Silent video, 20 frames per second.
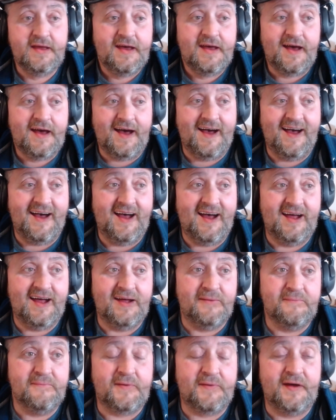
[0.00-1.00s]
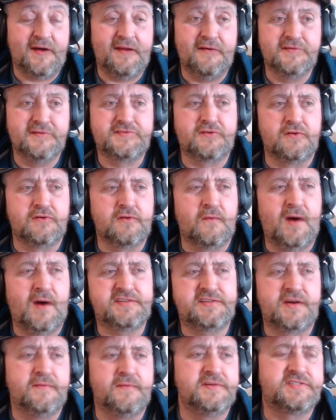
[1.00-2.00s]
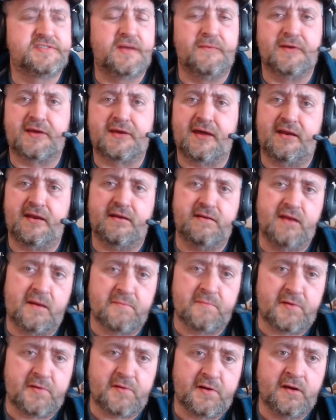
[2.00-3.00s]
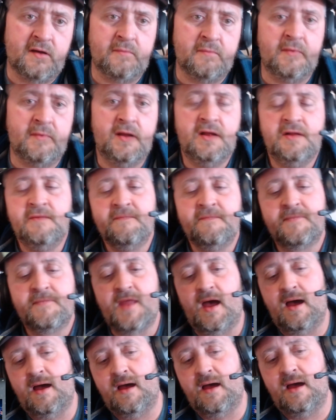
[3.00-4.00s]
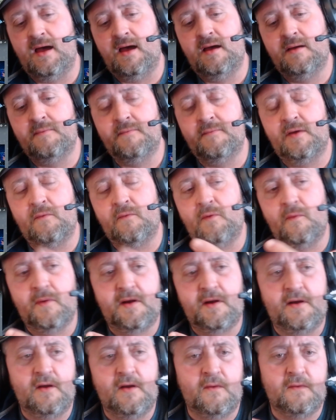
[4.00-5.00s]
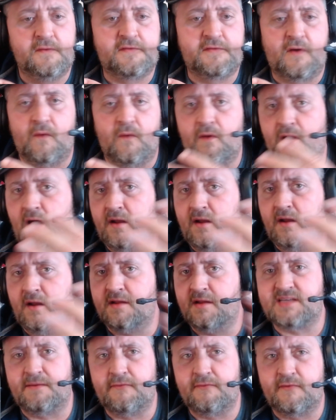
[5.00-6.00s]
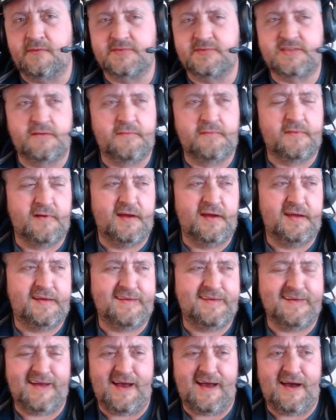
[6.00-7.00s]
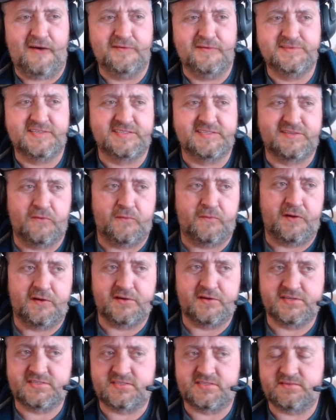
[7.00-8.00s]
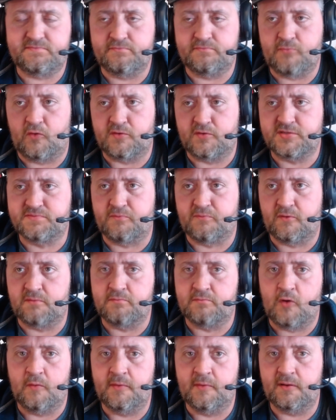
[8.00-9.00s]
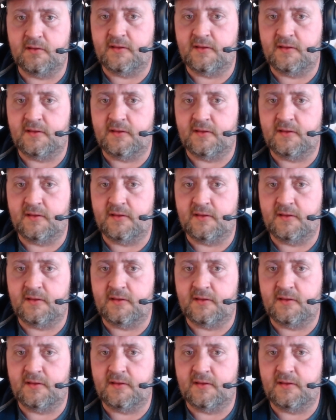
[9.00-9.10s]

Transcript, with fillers: Uh, but it was cool to watch. I wish they would have kind of numbered them. Um, we would have known what was going on in some of them. Some like, how is this the weirdest motorsport moment?